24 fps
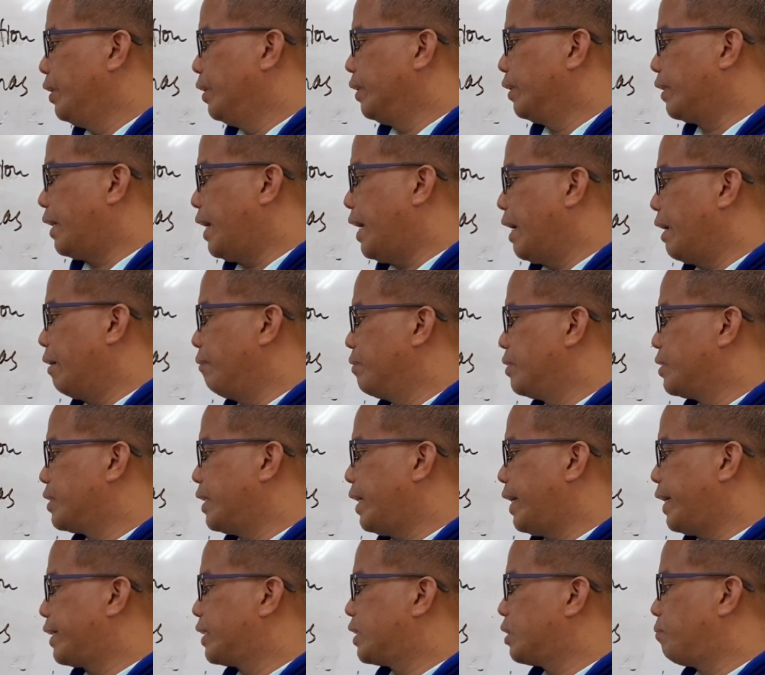times
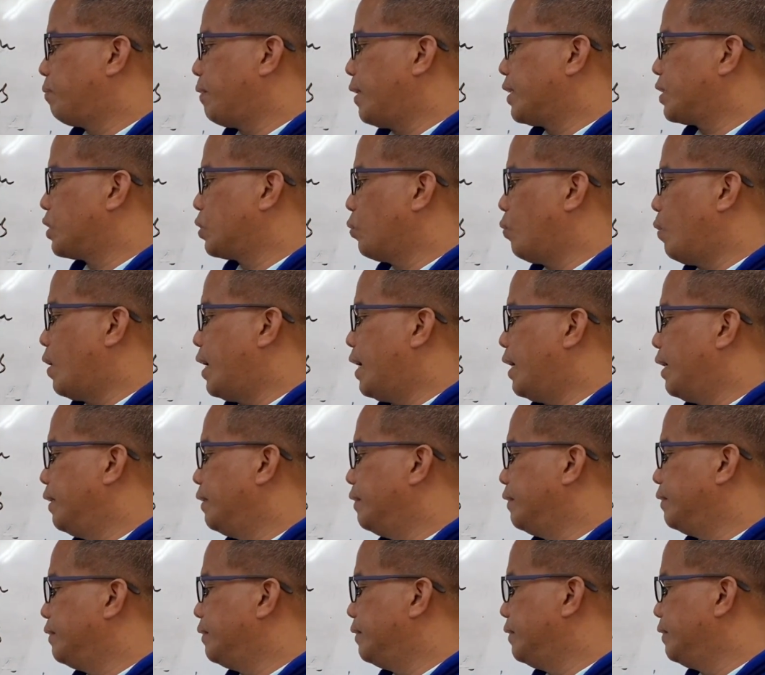x plus
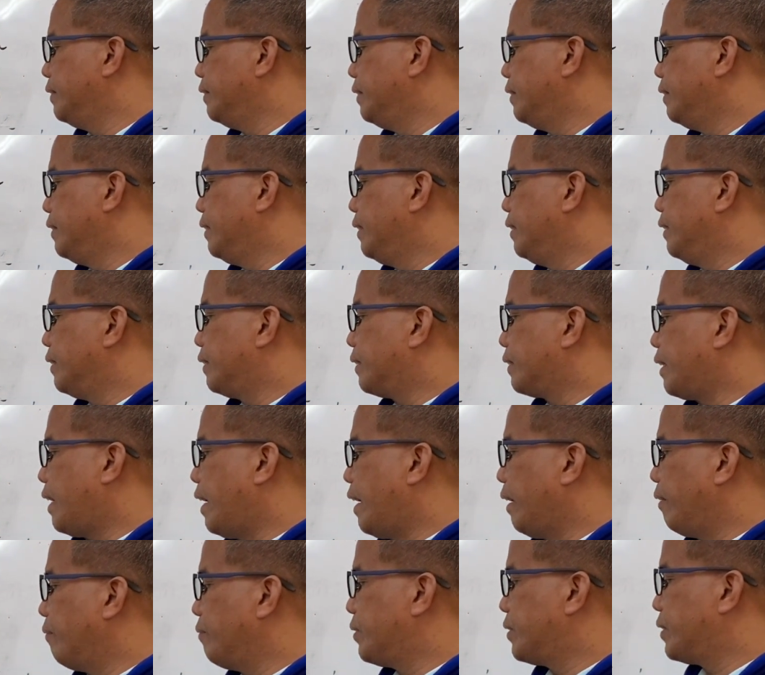1
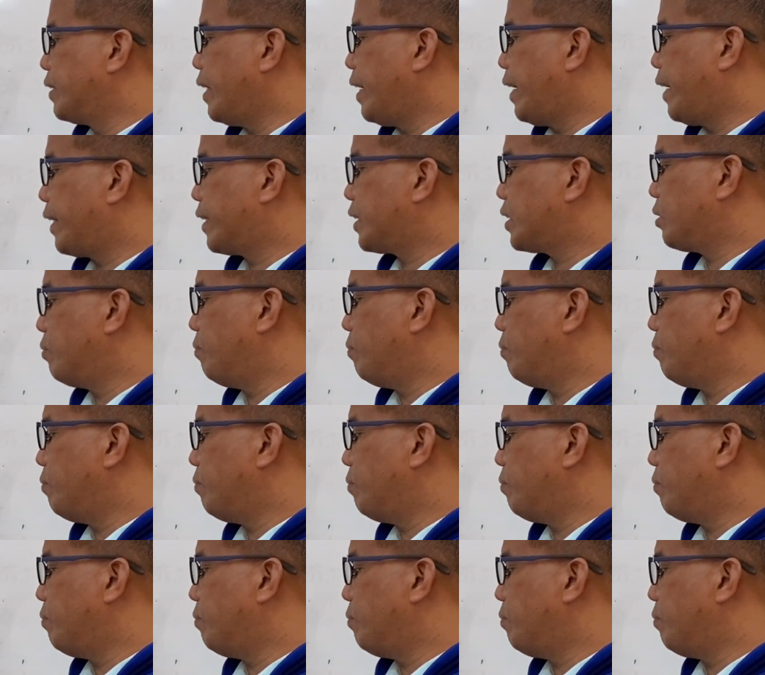times x